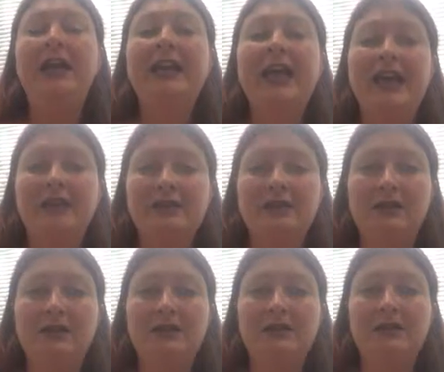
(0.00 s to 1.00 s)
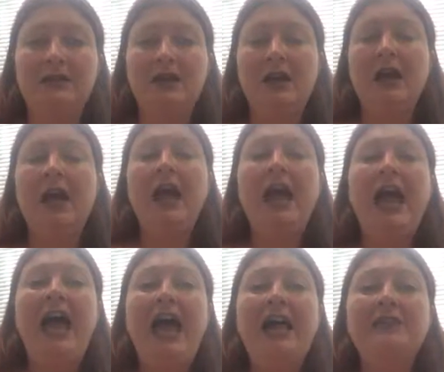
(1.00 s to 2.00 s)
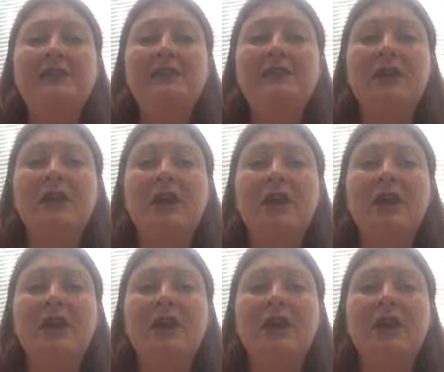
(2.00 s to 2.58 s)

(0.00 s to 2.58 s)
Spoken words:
counsellors, and